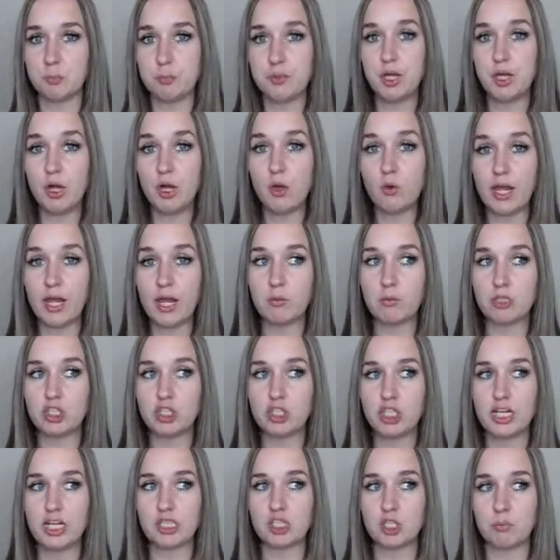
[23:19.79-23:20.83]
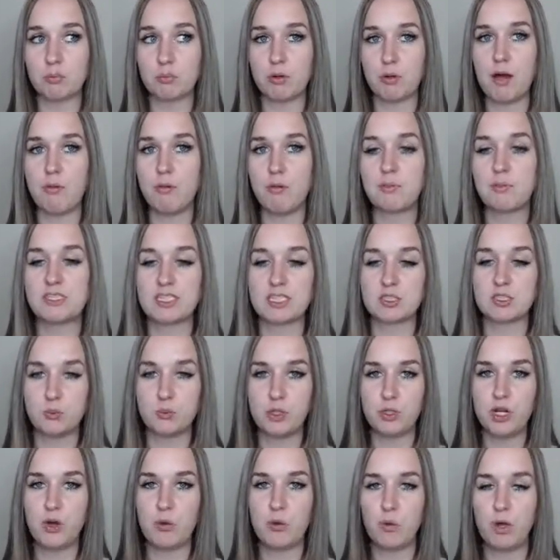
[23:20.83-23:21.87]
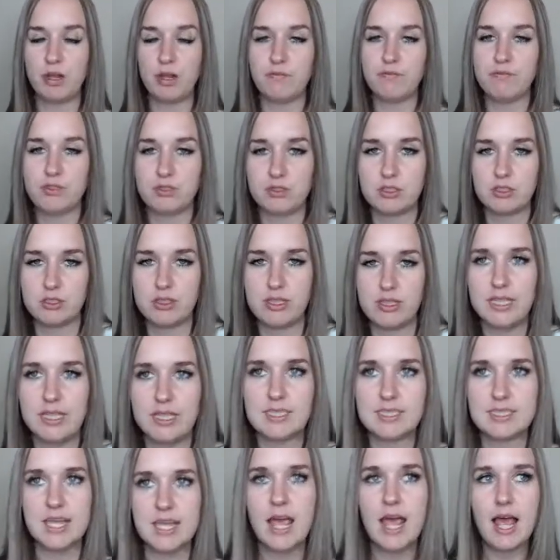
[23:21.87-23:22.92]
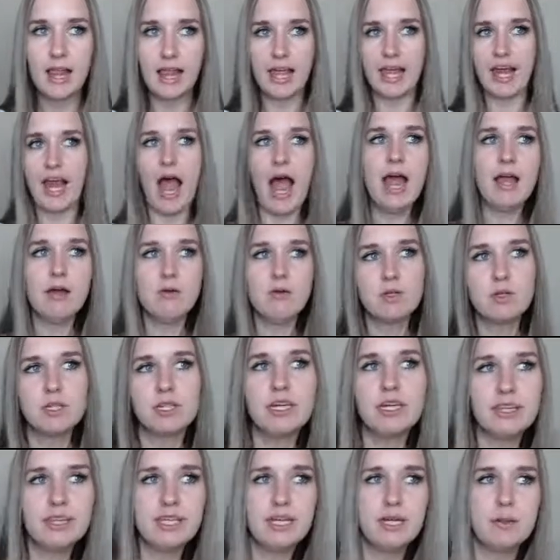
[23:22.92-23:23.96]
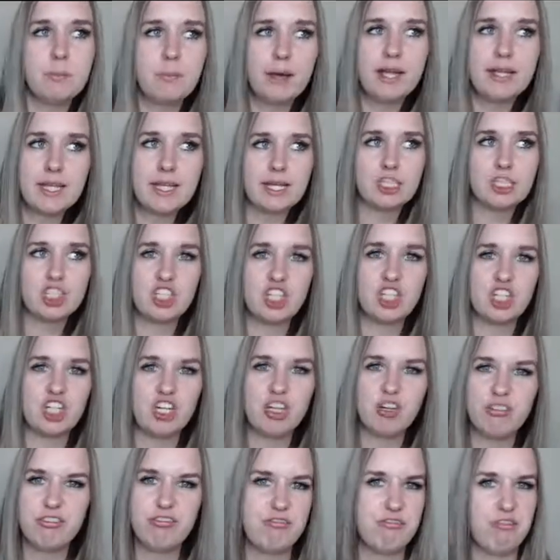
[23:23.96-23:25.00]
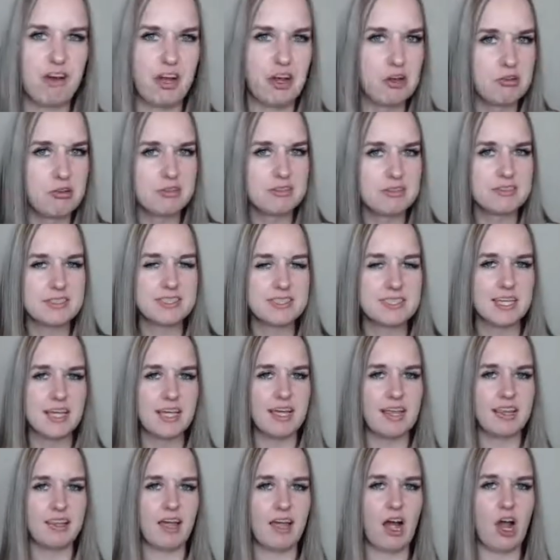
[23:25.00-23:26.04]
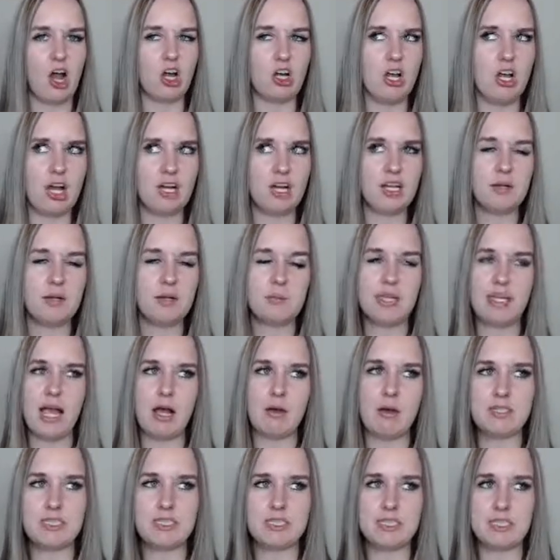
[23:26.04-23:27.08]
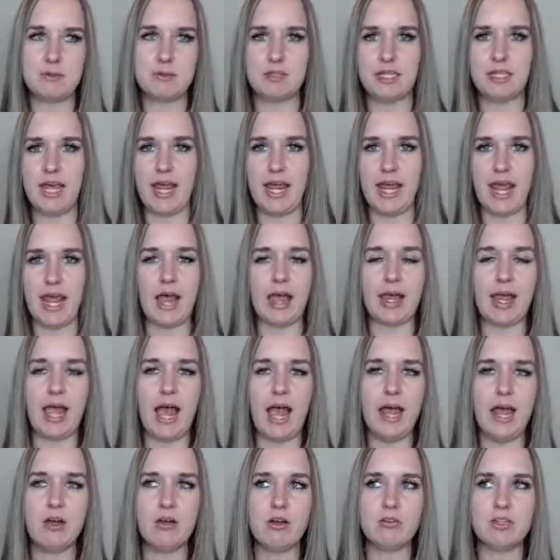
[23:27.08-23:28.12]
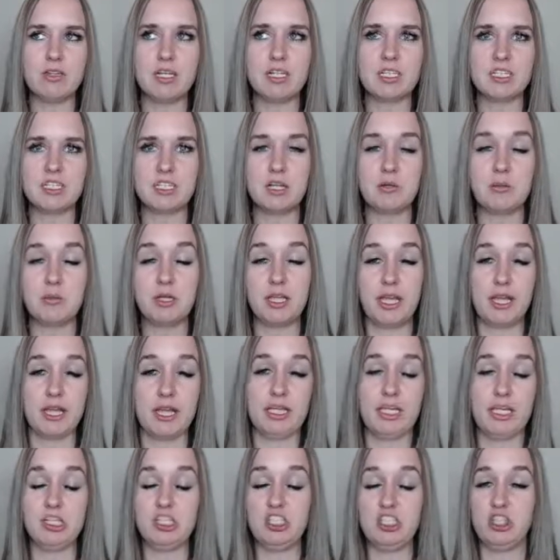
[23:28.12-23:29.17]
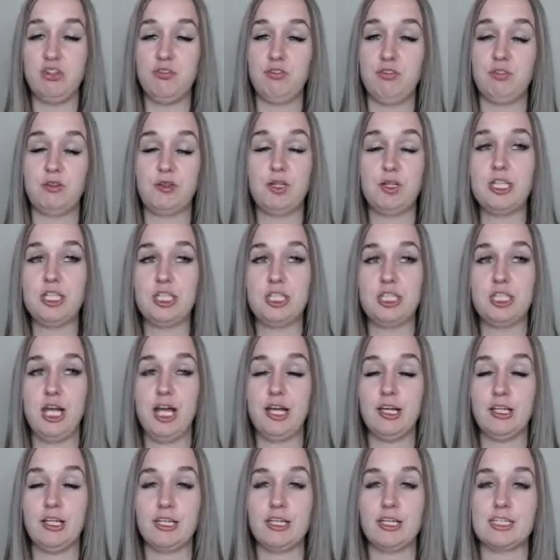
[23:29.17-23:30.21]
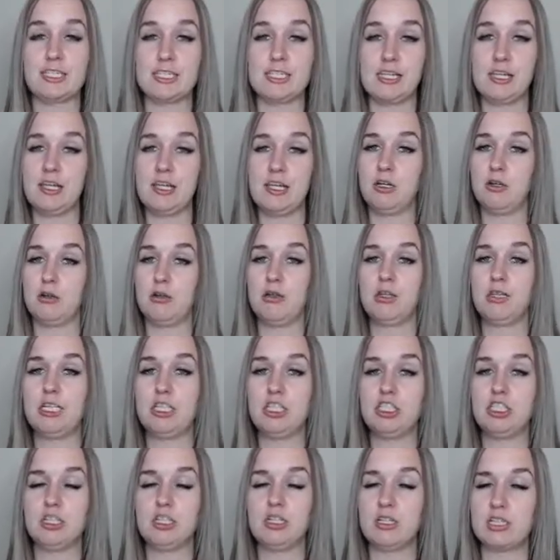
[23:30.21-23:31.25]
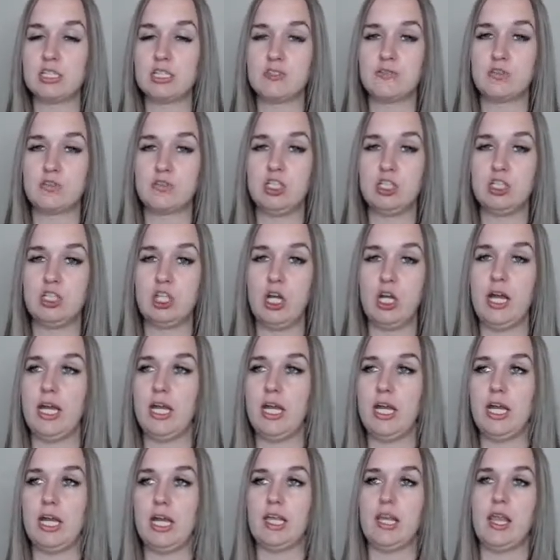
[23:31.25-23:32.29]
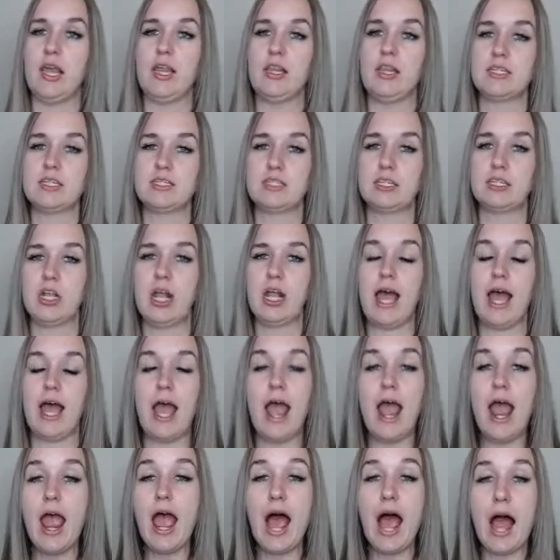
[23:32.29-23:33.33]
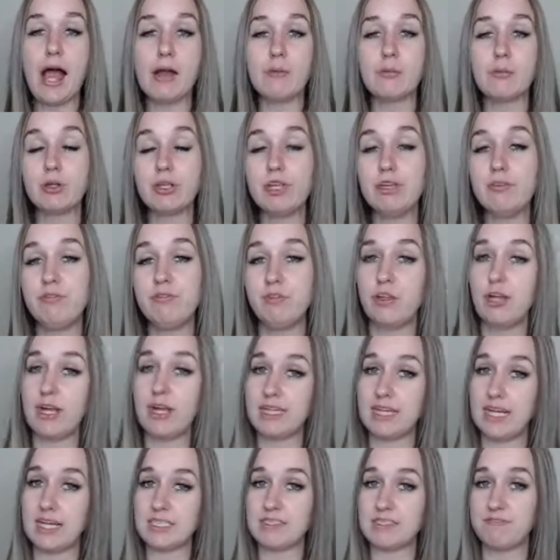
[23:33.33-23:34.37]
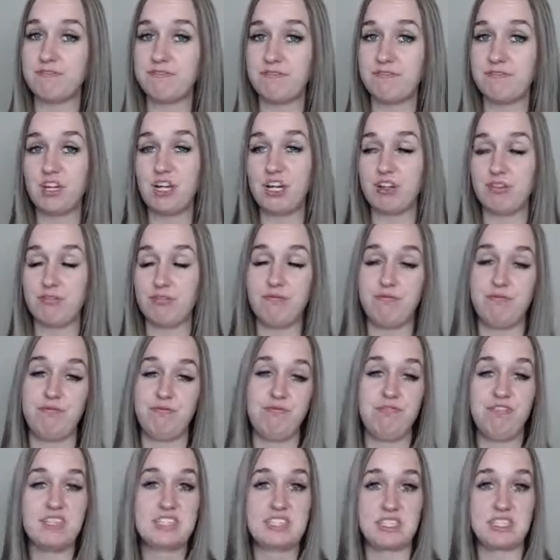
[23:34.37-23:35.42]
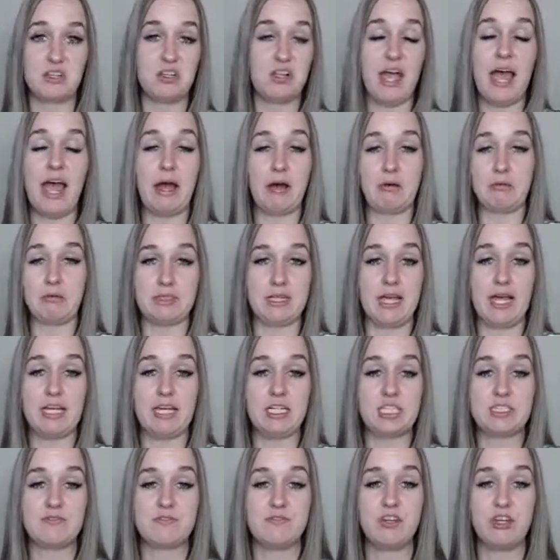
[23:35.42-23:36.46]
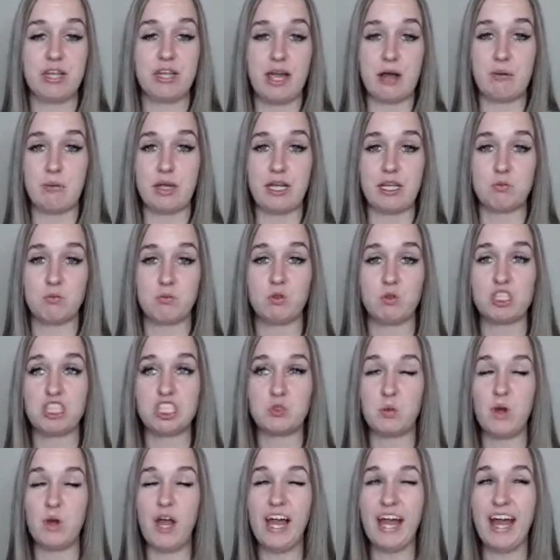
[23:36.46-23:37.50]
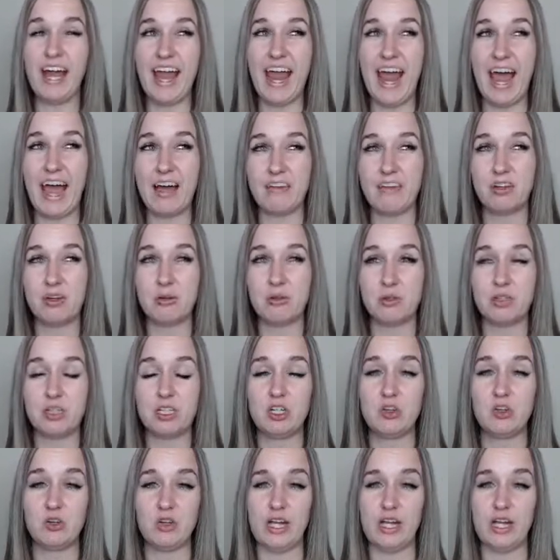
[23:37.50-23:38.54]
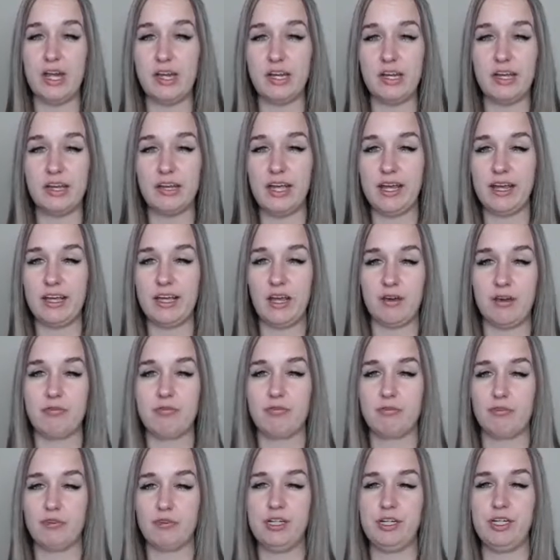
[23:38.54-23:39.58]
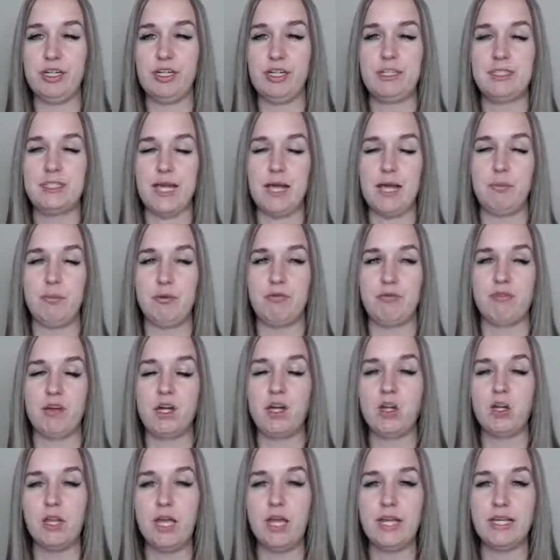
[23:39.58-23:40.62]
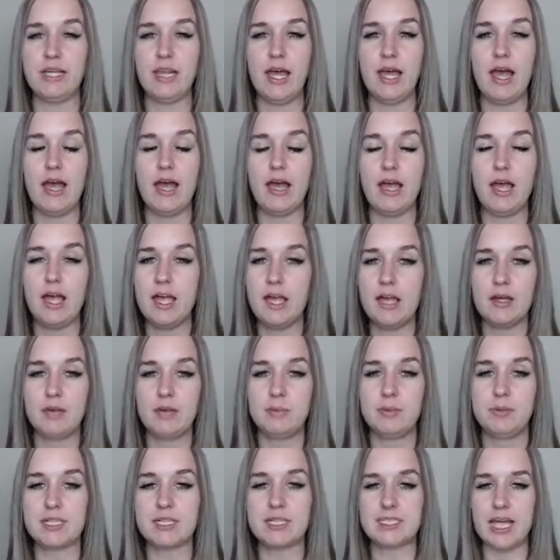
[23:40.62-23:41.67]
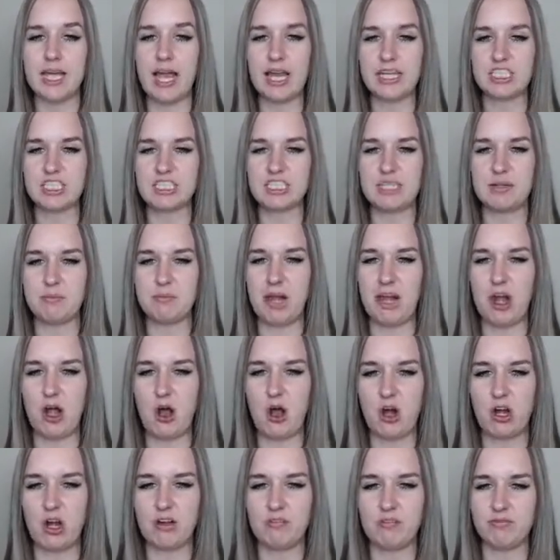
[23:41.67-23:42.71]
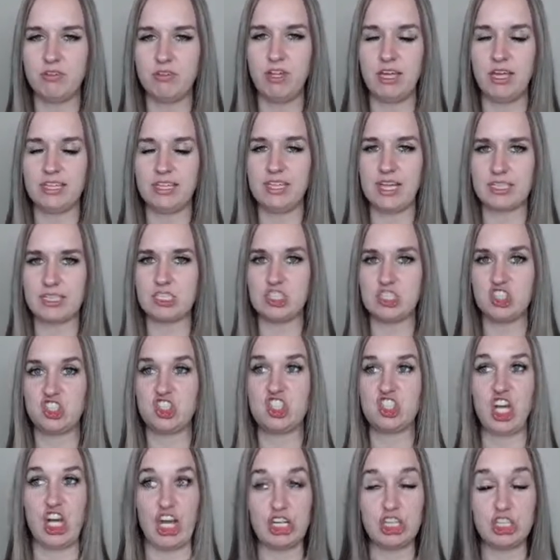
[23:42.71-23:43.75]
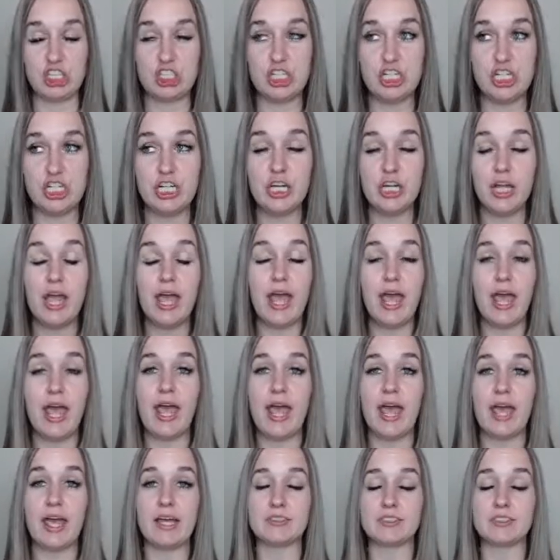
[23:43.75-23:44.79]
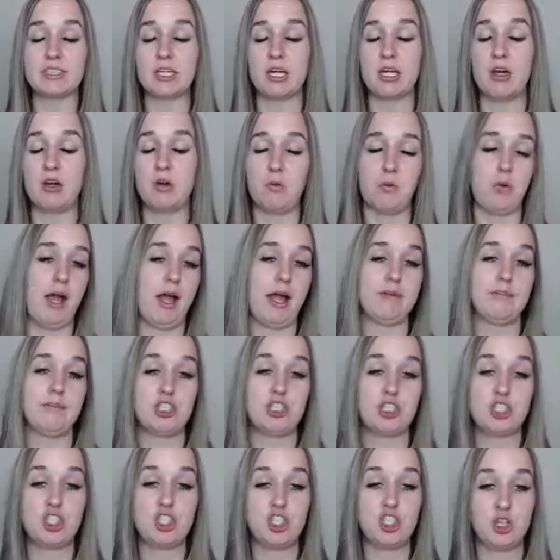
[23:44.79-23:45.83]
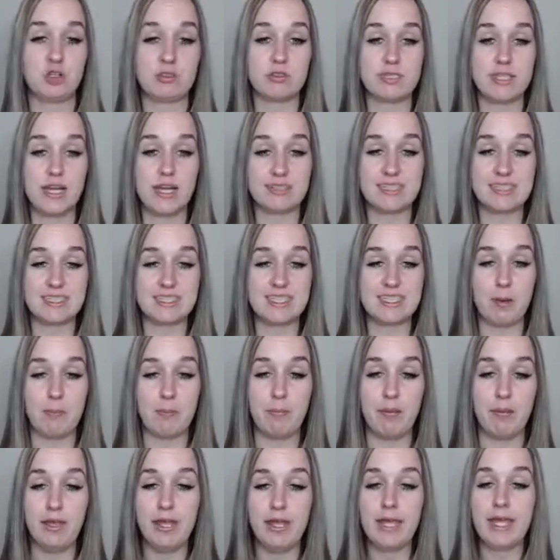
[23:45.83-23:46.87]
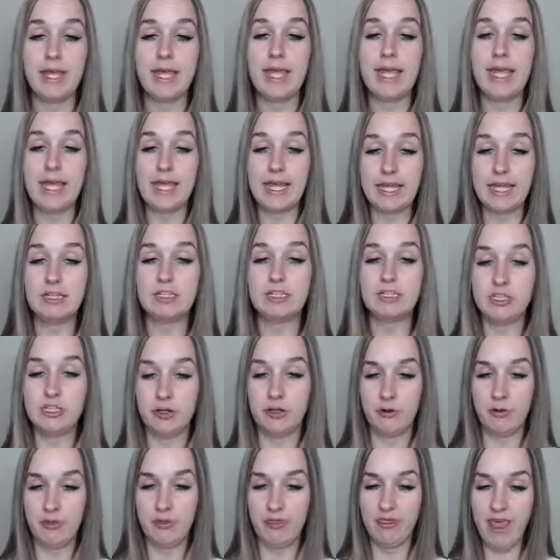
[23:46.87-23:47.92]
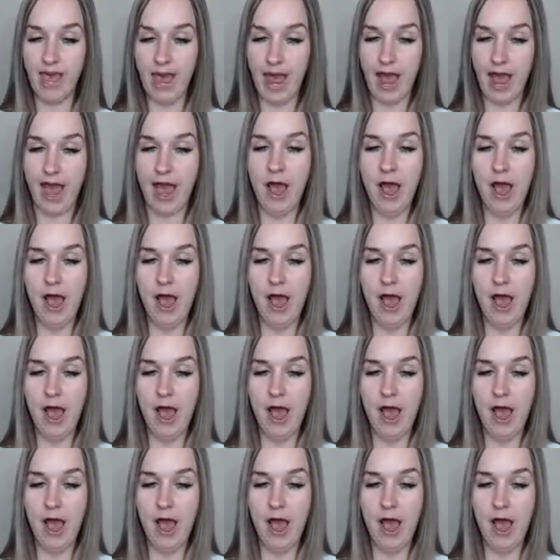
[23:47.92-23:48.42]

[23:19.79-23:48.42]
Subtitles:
Be okay with change. The problem is we don't want to filter things. Like I really think by next year, funnels are not going to be how we see them today. Like I don't think it's going to be like, get your free checklist and then it'll lead you to this free training and then this or that. I really feel like that's going to fizzle out. I just feel that way, which is why I haven't really created like a free type of funnel like that, because I just in my heart feel like that's changing. And so I just chose not to step into that.